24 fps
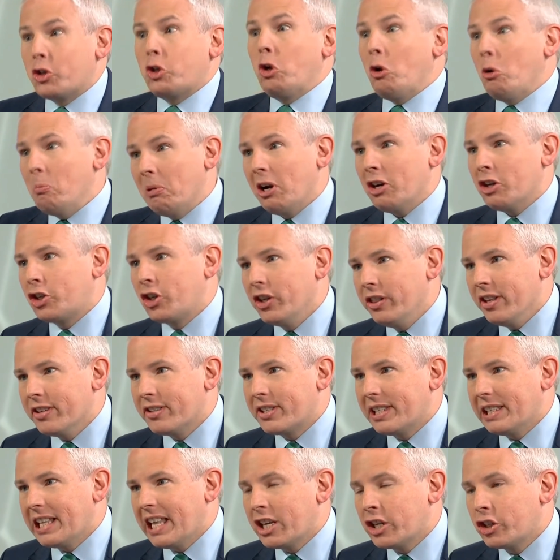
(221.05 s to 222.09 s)
too much in
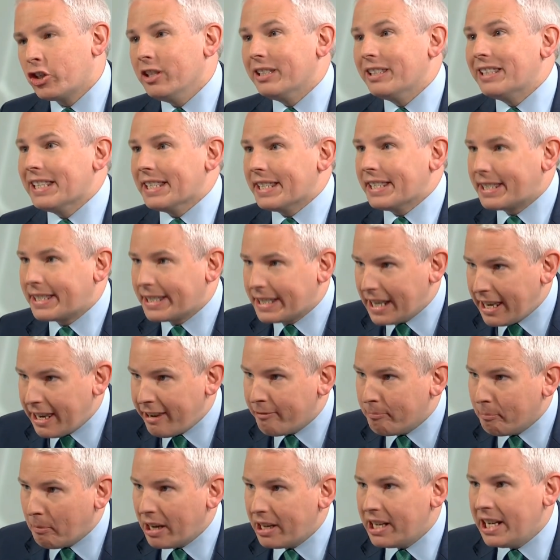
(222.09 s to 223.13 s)
this election to
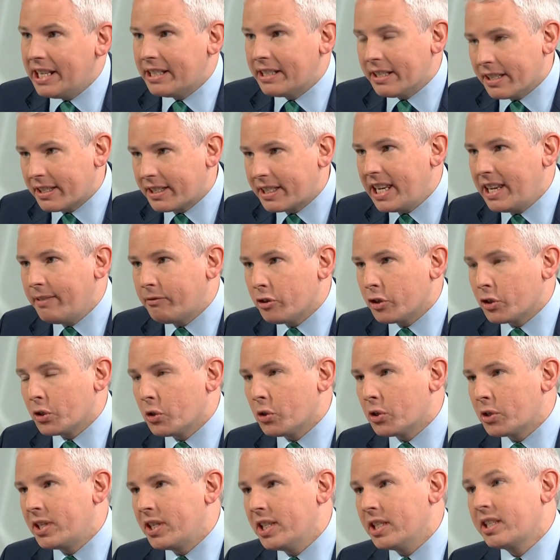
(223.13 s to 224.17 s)
save money, to save
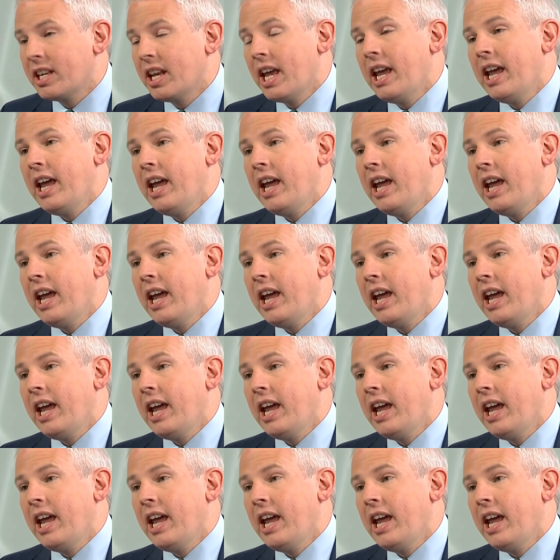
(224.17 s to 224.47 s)
resources,